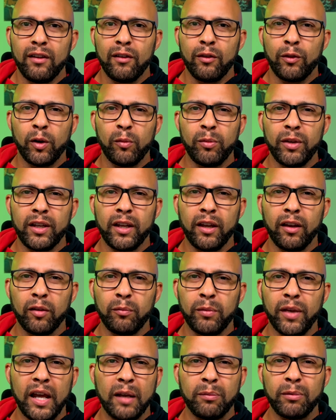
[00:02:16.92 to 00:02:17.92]
They're being held
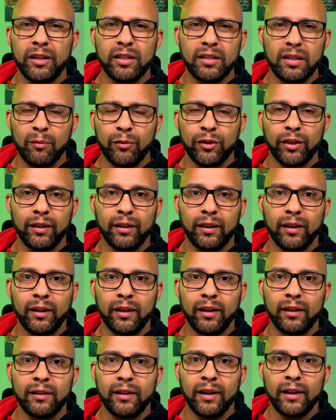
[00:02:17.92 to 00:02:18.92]
back by something,
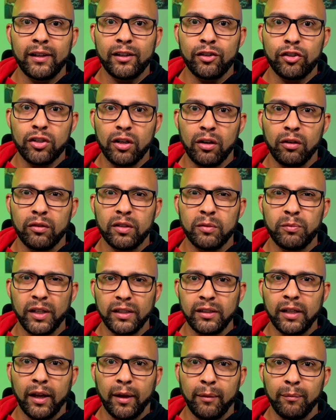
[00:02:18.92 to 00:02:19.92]
and it shows big
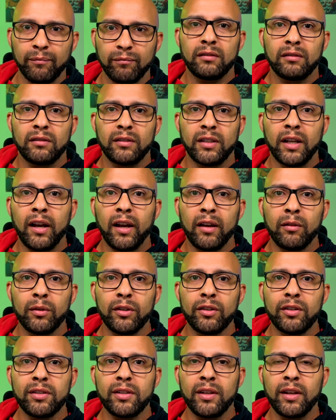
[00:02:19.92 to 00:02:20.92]
time. Now, I
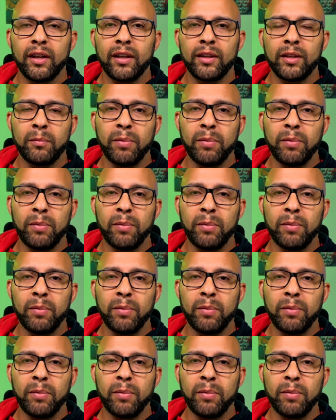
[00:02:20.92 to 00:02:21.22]
will say the